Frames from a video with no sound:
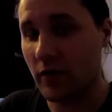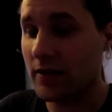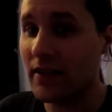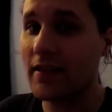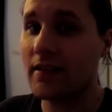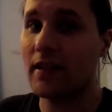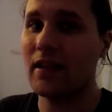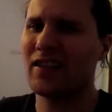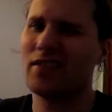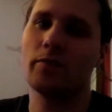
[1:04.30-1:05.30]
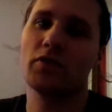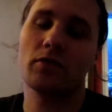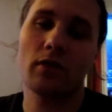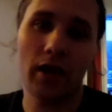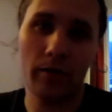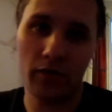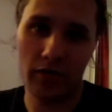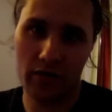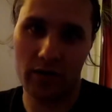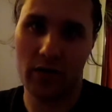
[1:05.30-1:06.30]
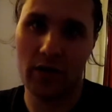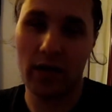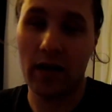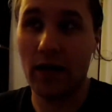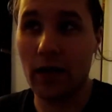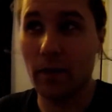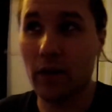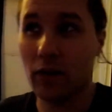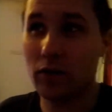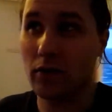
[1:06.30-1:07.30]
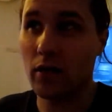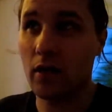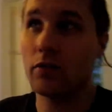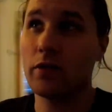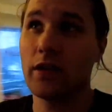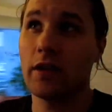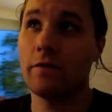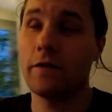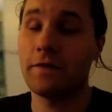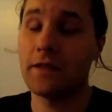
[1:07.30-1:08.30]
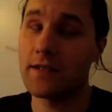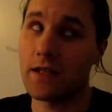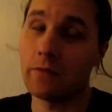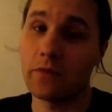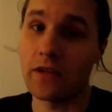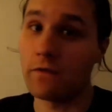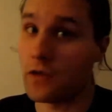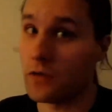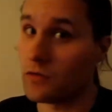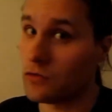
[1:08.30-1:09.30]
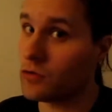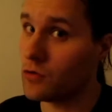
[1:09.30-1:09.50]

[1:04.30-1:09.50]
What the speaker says: 16 subscribers and about 150 something views.